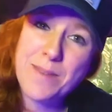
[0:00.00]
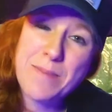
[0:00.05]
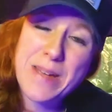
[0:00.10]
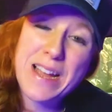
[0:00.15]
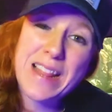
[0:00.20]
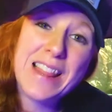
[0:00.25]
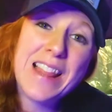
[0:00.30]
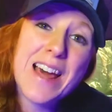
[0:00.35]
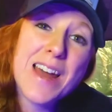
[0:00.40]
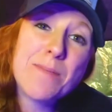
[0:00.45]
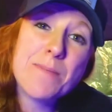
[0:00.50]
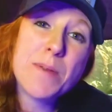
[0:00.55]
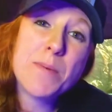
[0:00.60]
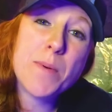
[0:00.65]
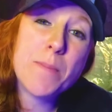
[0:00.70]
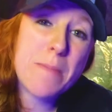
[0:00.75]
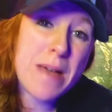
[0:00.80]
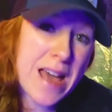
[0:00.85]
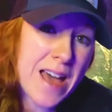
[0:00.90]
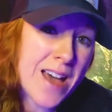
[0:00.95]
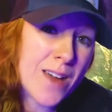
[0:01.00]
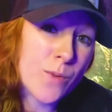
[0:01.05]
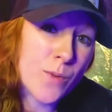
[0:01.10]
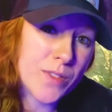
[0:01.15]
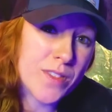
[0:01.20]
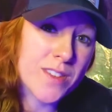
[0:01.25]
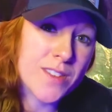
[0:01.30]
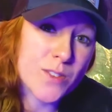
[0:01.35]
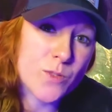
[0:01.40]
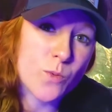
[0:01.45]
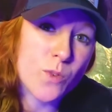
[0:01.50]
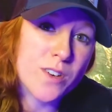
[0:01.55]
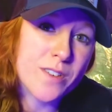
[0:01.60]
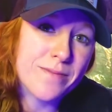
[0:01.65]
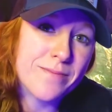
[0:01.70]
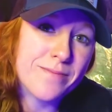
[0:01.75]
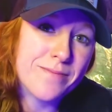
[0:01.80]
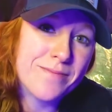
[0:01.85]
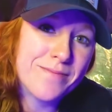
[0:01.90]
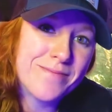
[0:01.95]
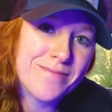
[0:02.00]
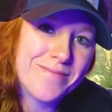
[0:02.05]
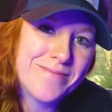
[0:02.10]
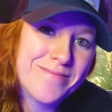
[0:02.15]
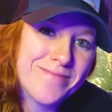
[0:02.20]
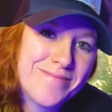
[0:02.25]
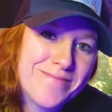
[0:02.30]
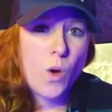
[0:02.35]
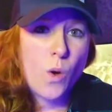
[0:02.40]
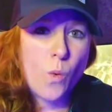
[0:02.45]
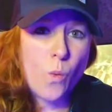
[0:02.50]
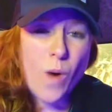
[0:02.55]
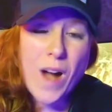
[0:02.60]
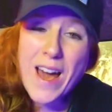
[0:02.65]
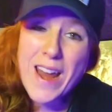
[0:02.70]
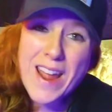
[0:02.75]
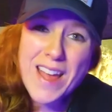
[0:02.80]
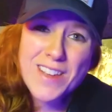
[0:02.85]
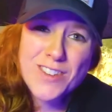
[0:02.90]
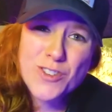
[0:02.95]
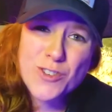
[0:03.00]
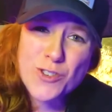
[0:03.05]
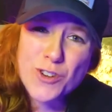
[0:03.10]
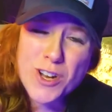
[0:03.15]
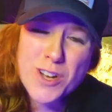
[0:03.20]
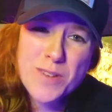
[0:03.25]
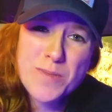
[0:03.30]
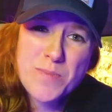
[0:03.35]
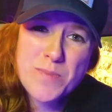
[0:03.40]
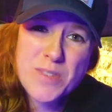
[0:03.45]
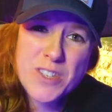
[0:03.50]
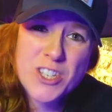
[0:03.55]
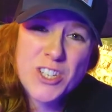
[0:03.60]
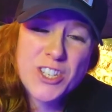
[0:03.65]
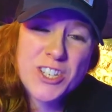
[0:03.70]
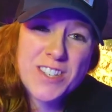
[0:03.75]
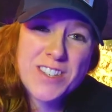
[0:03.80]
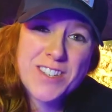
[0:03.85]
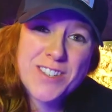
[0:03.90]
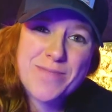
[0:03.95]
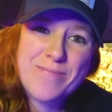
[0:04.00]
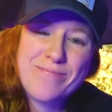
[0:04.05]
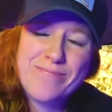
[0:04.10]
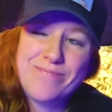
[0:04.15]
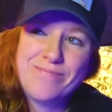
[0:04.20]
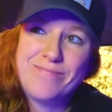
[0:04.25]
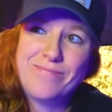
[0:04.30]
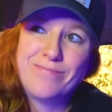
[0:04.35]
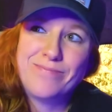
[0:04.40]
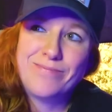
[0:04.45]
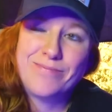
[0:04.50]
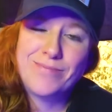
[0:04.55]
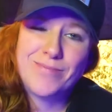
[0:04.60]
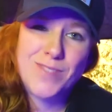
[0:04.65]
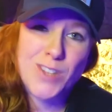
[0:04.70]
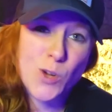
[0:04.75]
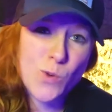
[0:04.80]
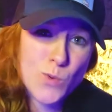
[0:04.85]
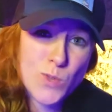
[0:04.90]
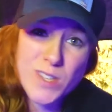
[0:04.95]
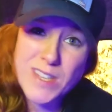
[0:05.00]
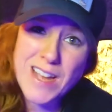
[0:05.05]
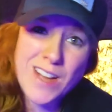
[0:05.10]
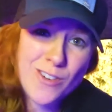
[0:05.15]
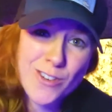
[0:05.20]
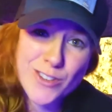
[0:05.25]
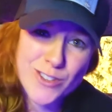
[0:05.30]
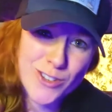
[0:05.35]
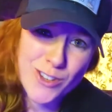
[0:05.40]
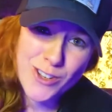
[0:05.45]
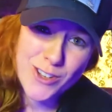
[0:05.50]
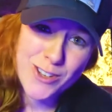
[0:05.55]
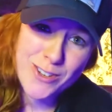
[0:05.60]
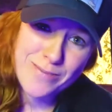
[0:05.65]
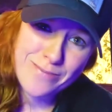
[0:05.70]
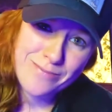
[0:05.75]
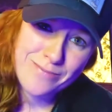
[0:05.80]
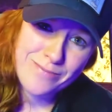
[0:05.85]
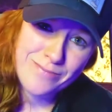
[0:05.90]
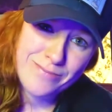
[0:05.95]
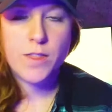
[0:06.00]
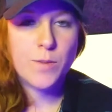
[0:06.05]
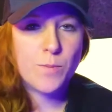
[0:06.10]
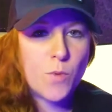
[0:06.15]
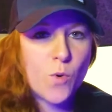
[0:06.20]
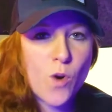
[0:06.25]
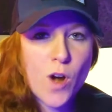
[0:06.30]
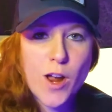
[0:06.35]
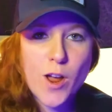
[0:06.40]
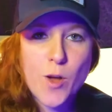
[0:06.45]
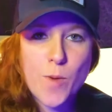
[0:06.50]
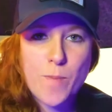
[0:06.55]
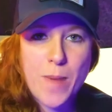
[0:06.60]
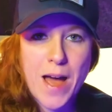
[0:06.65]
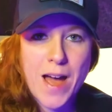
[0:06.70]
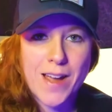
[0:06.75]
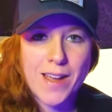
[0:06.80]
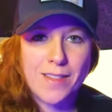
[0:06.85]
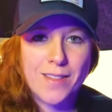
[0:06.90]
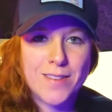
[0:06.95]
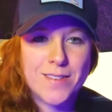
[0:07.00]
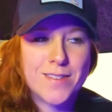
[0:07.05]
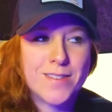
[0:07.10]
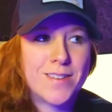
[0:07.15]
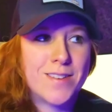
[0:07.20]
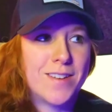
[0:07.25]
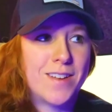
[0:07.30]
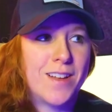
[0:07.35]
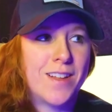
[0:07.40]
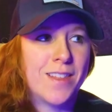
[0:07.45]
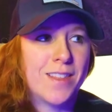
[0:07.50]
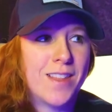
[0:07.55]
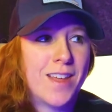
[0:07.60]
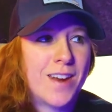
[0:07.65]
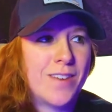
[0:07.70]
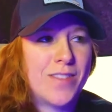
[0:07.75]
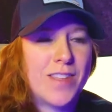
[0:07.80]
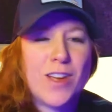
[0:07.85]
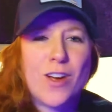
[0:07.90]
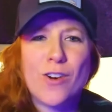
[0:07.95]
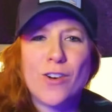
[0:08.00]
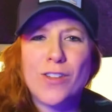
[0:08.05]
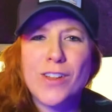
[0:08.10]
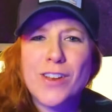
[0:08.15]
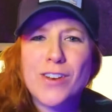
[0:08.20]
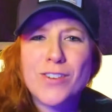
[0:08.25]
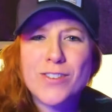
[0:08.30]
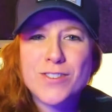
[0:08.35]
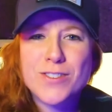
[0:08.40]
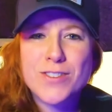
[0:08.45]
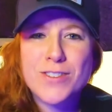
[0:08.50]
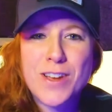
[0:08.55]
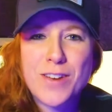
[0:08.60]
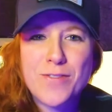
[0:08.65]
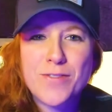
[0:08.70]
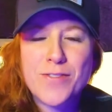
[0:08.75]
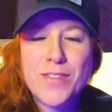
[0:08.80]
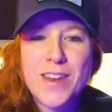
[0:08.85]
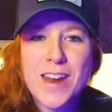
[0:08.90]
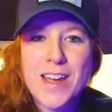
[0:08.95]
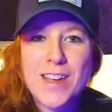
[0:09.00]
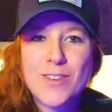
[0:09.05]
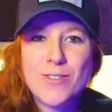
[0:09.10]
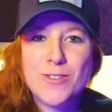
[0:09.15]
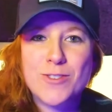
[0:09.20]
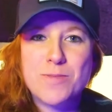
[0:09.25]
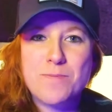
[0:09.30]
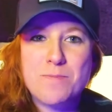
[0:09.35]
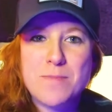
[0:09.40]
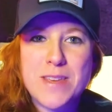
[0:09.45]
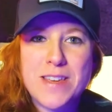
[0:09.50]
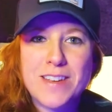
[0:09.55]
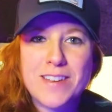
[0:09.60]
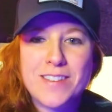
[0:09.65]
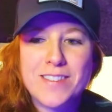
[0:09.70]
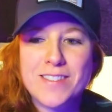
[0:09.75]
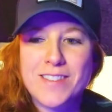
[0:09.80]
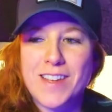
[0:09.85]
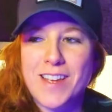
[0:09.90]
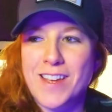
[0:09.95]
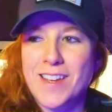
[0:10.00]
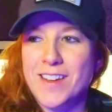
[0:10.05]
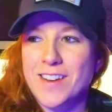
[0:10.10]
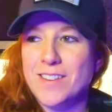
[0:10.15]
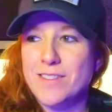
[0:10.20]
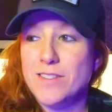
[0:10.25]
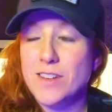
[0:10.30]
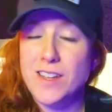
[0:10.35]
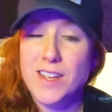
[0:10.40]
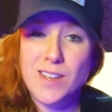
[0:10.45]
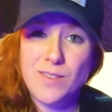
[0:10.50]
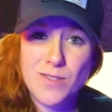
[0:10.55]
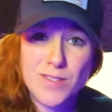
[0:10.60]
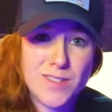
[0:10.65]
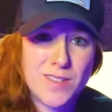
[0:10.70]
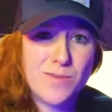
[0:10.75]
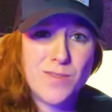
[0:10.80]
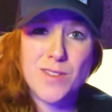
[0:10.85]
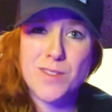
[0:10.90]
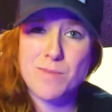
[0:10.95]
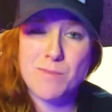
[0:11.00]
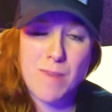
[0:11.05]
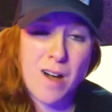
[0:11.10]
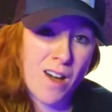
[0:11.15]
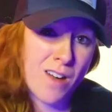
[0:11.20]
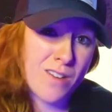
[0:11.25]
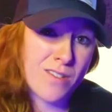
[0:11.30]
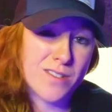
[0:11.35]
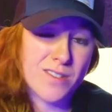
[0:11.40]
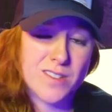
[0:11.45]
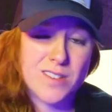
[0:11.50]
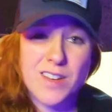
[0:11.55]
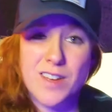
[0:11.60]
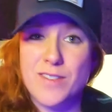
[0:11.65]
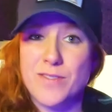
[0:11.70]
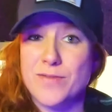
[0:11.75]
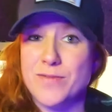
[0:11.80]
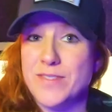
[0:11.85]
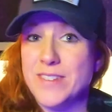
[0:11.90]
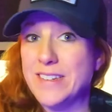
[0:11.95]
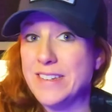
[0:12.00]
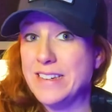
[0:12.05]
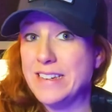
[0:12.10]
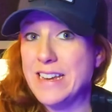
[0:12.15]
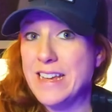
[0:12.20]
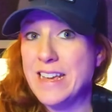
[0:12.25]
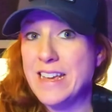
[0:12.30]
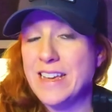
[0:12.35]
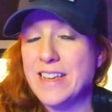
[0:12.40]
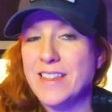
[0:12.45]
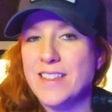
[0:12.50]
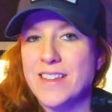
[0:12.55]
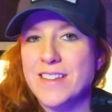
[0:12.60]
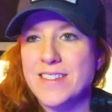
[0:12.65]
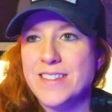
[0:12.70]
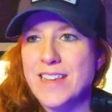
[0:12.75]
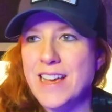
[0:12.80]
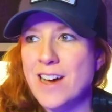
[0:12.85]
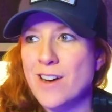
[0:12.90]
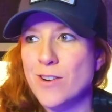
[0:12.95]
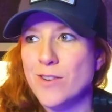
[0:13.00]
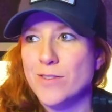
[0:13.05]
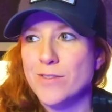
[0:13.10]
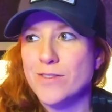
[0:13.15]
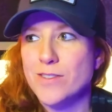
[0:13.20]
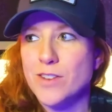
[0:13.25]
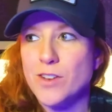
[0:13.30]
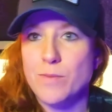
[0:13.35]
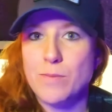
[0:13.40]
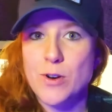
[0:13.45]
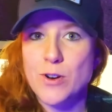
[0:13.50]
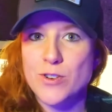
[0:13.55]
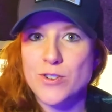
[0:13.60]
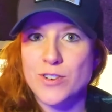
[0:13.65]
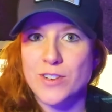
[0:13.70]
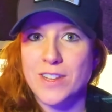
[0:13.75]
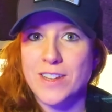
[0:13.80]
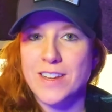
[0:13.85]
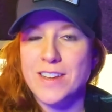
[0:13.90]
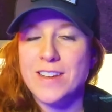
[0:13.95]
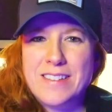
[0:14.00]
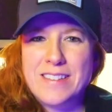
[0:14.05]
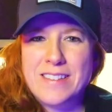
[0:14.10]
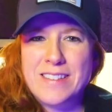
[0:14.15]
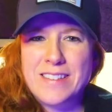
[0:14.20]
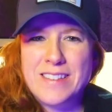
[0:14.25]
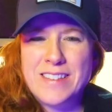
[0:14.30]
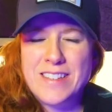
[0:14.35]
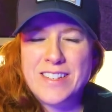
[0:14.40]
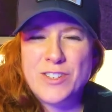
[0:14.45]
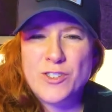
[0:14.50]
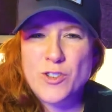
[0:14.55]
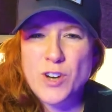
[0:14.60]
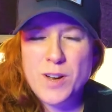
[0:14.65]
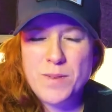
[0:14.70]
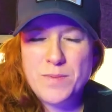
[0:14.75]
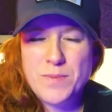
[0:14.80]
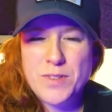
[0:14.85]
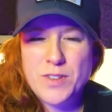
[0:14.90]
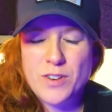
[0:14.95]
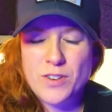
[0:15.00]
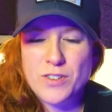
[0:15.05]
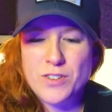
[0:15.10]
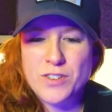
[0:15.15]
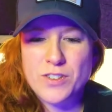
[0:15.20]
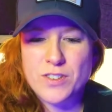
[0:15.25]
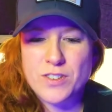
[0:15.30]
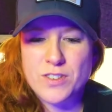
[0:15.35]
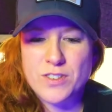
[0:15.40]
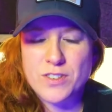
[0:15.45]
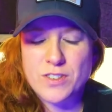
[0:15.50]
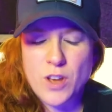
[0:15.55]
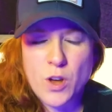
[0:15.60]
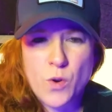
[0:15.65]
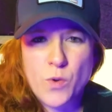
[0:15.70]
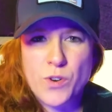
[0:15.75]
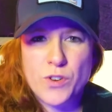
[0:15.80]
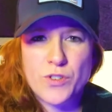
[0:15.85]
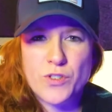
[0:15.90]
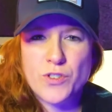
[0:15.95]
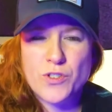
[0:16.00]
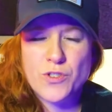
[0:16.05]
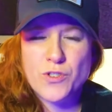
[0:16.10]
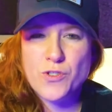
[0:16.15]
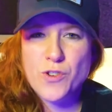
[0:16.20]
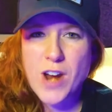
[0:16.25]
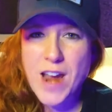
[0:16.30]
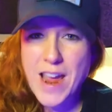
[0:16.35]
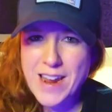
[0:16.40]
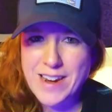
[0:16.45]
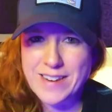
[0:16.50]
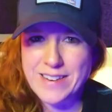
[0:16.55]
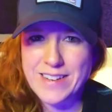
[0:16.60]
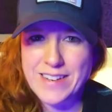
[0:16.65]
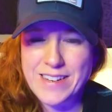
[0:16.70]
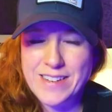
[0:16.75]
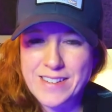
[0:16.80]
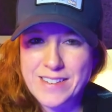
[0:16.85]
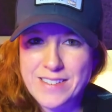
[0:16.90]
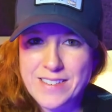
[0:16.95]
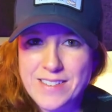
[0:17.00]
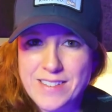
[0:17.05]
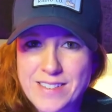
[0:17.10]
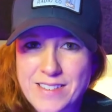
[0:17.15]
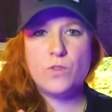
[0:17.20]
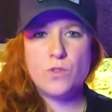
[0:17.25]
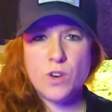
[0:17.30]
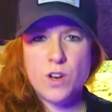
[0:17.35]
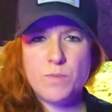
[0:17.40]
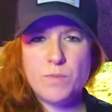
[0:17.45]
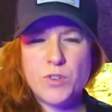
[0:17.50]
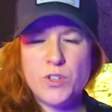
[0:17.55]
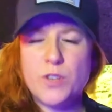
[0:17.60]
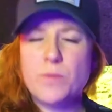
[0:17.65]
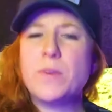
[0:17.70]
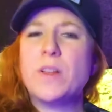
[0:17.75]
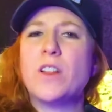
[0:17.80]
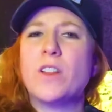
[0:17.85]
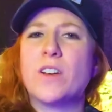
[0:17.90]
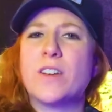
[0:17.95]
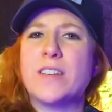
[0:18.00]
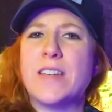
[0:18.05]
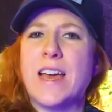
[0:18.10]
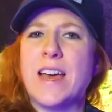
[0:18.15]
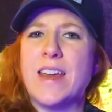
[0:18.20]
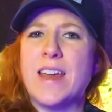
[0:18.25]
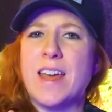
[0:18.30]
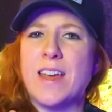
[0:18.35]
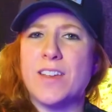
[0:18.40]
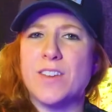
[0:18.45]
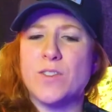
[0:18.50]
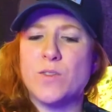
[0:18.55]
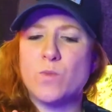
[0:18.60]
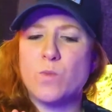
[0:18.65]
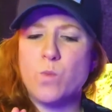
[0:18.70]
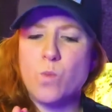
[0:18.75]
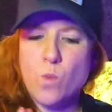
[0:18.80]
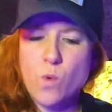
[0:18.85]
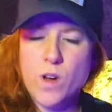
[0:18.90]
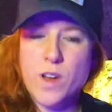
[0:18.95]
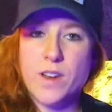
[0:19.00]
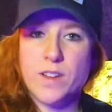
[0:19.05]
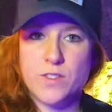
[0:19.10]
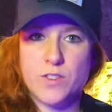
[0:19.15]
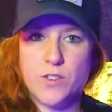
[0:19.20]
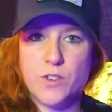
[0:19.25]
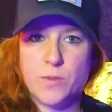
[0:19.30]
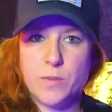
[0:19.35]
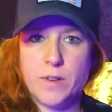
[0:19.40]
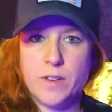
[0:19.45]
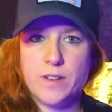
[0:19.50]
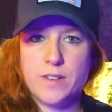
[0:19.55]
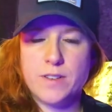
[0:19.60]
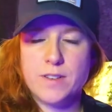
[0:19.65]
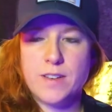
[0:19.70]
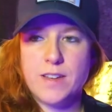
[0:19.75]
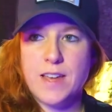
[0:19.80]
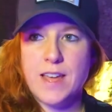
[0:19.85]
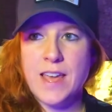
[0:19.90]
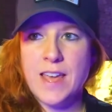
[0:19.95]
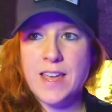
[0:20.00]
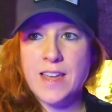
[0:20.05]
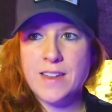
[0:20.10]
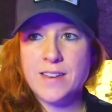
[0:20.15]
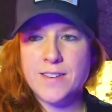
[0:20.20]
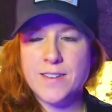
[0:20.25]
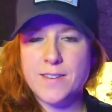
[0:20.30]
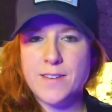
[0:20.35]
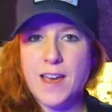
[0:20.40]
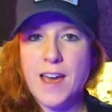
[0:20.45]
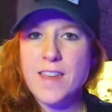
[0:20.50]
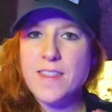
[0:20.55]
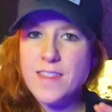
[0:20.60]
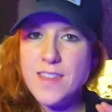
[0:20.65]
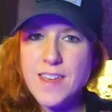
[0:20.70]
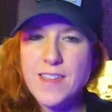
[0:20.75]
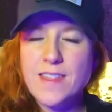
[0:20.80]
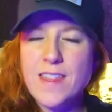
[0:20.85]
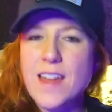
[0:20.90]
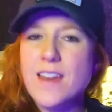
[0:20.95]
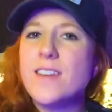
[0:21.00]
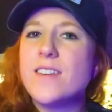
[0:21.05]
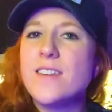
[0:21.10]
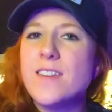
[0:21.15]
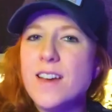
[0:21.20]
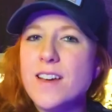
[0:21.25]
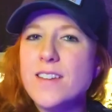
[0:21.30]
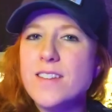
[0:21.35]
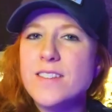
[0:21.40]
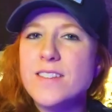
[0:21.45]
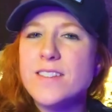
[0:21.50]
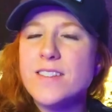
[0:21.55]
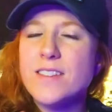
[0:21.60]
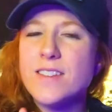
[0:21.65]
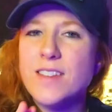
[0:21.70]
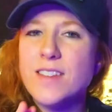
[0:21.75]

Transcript: make a lot of people mad with this one. Wide ass drums just don't sound as good. The more I go back and listen to a lot of the earlier stuff that I used to mix, and even some of the modern stuff today that's out commercially, the drums are just so distracting. Drums should be looked at as one instrument, and I think that does